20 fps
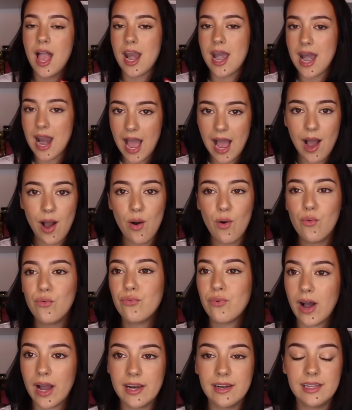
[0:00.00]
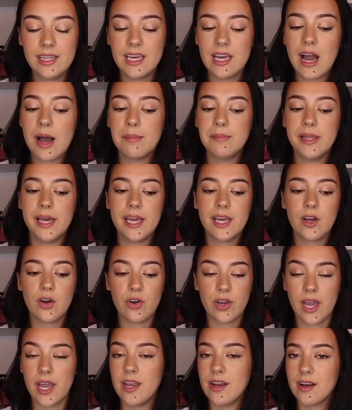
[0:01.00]
now finally I'm like,
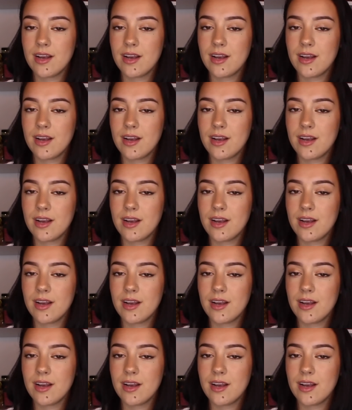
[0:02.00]
okay,